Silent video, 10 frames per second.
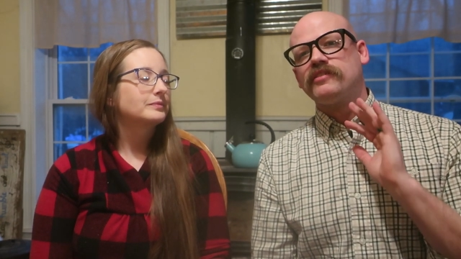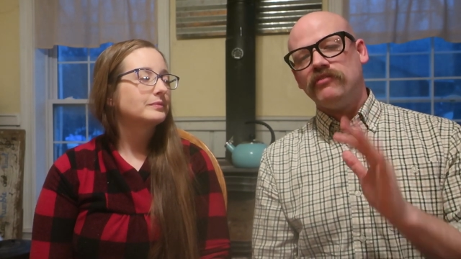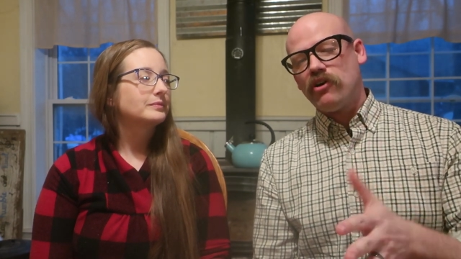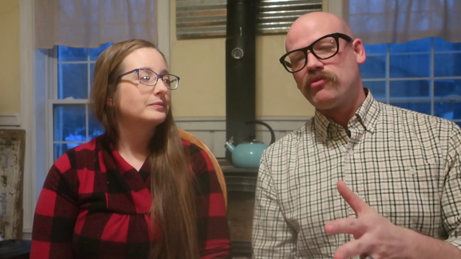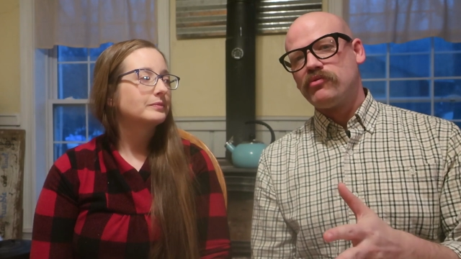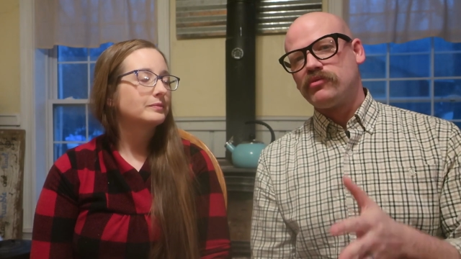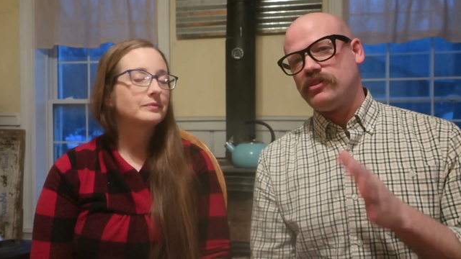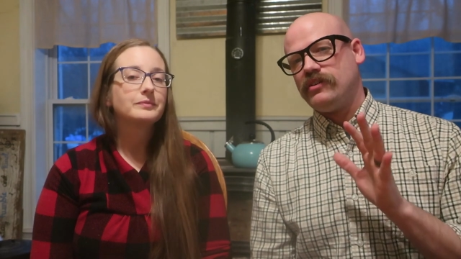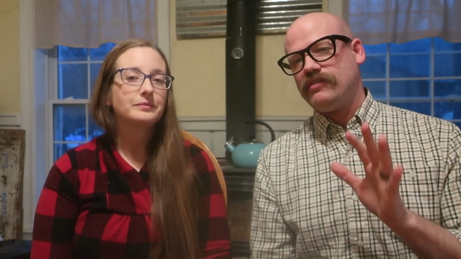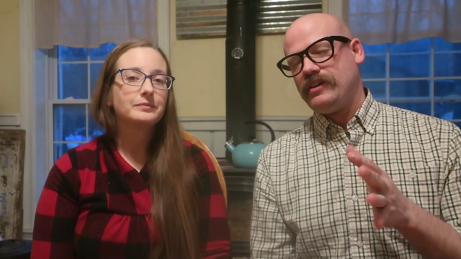Speaker 1: know
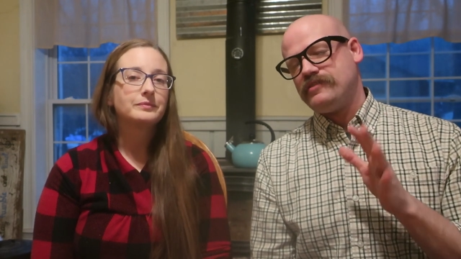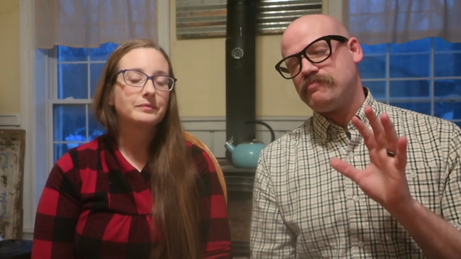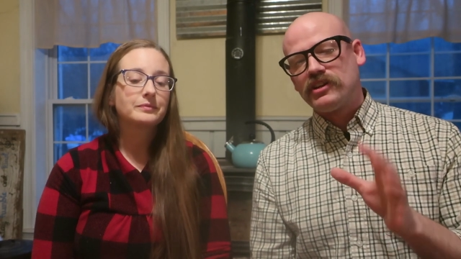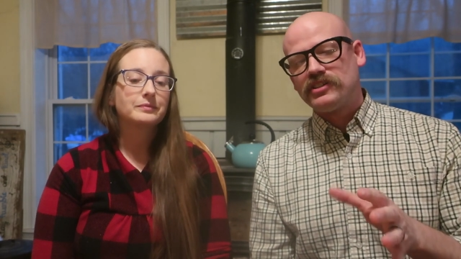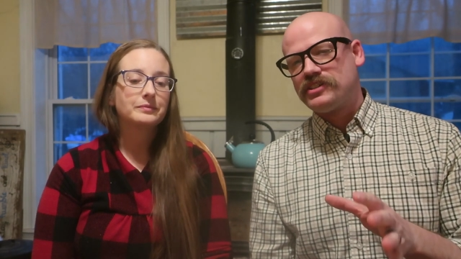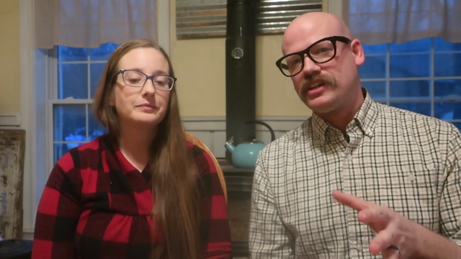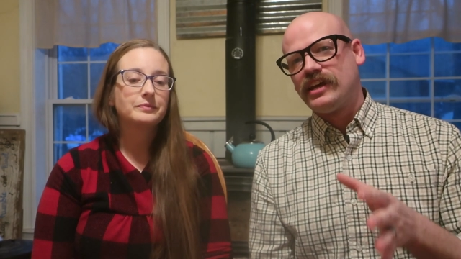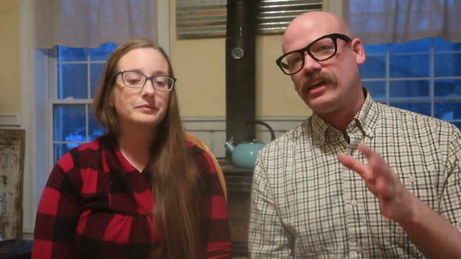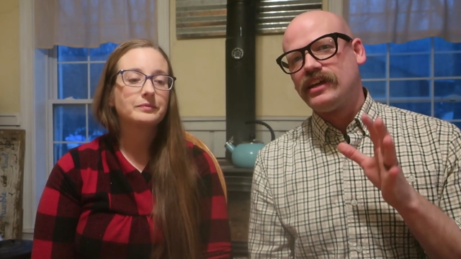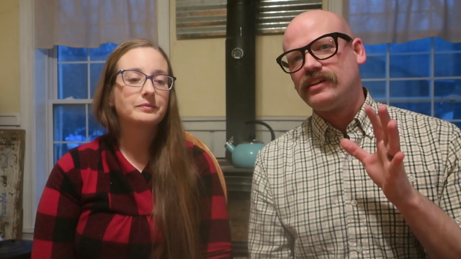as much as you
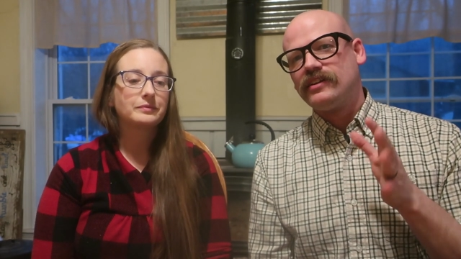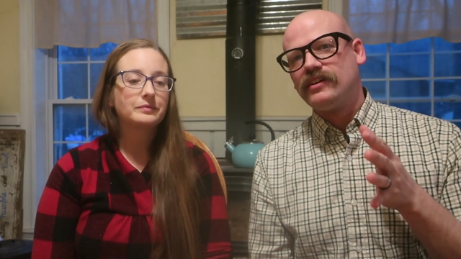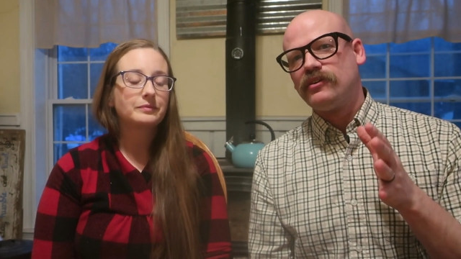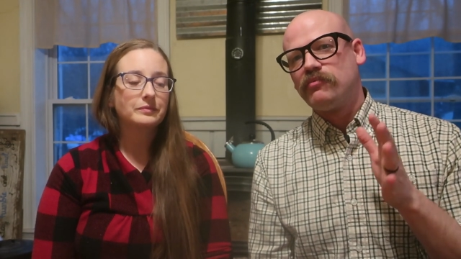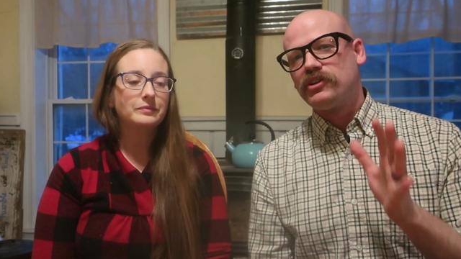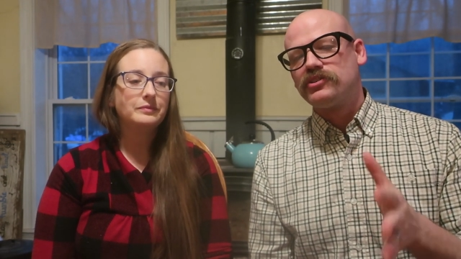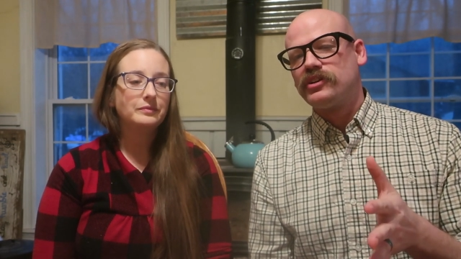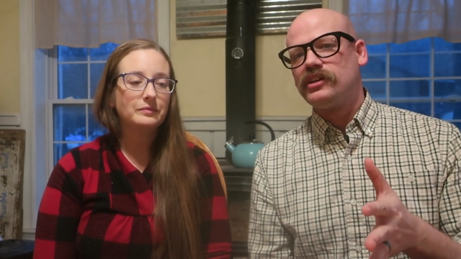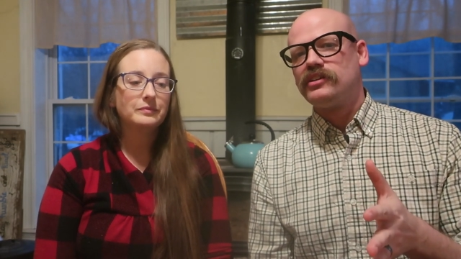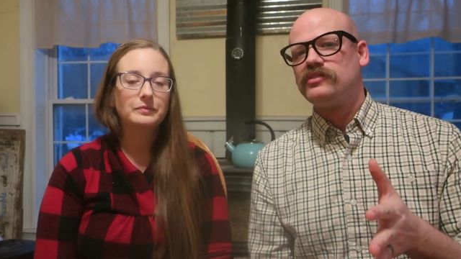can what you're
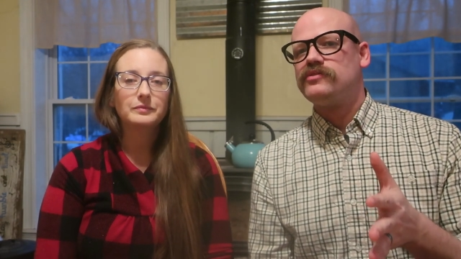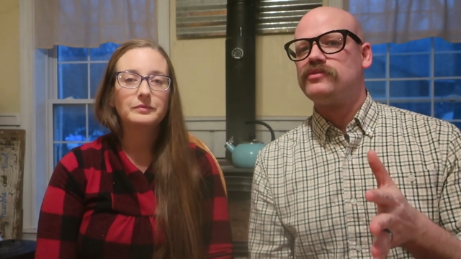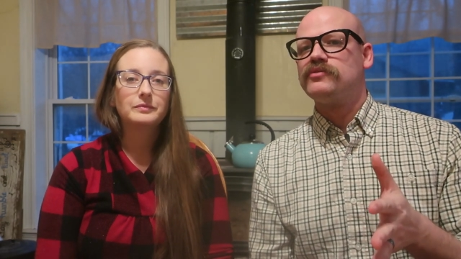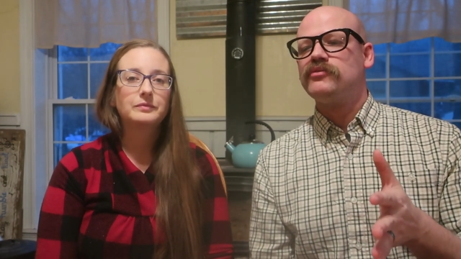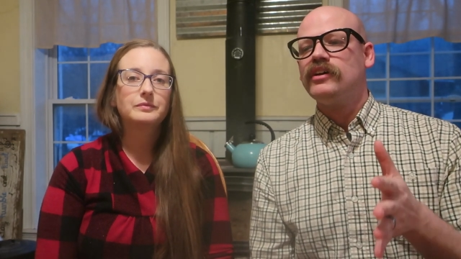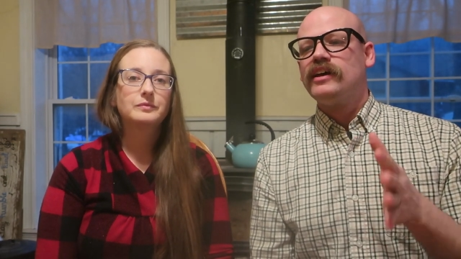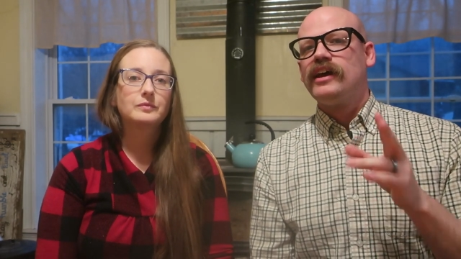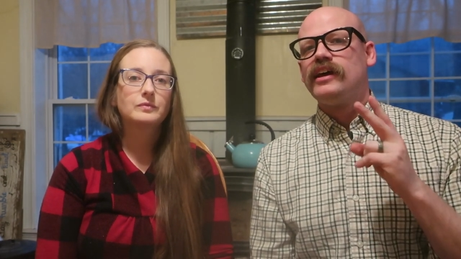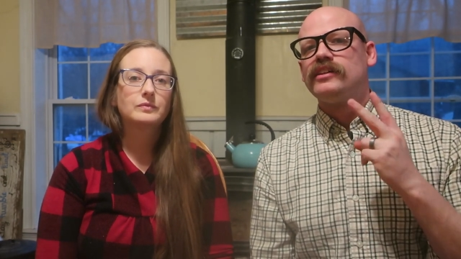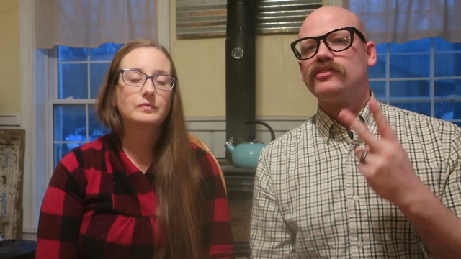getting into,
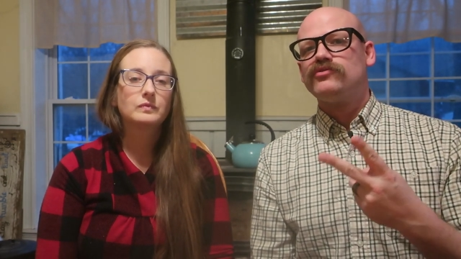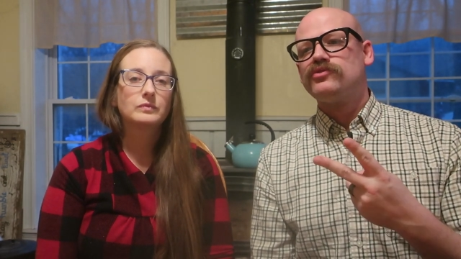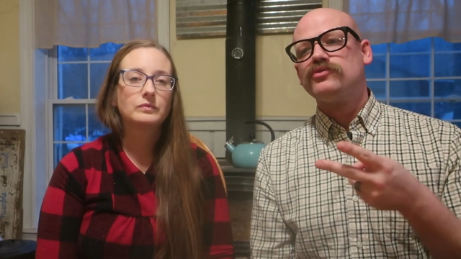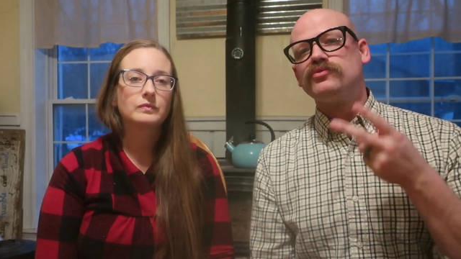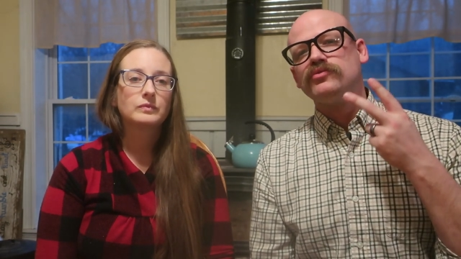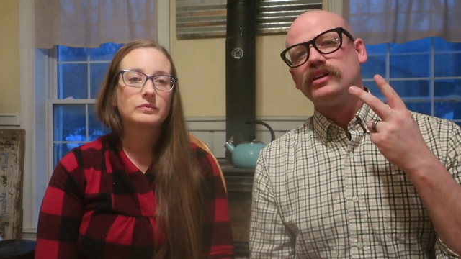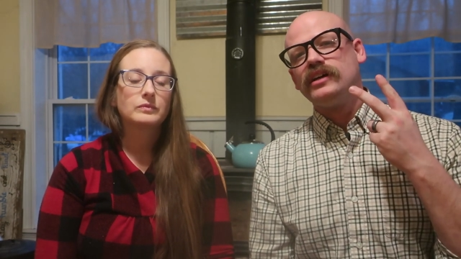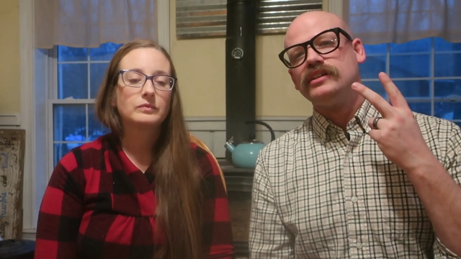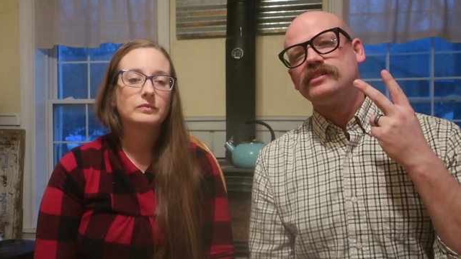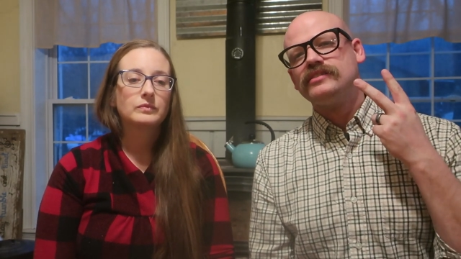and then 2
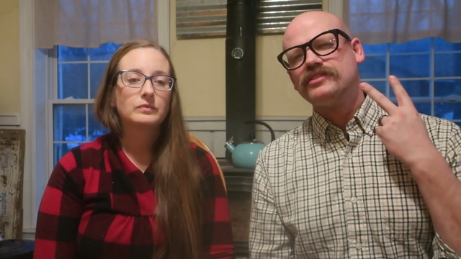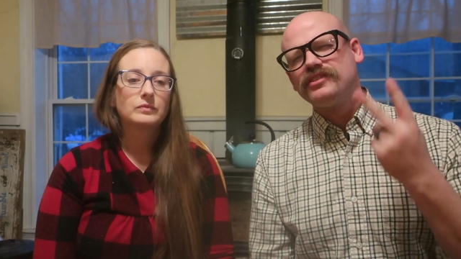is